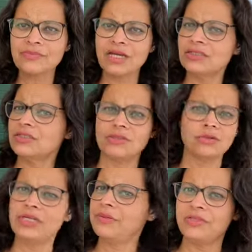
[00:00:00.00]
I just thought,
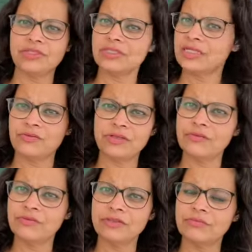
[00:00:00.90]
okay, let me just get rid
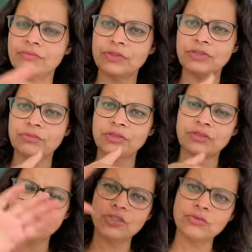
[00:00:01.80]
of it with the
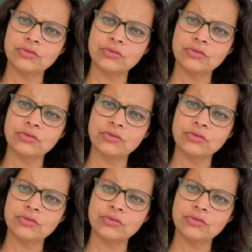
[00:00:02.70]
tissue.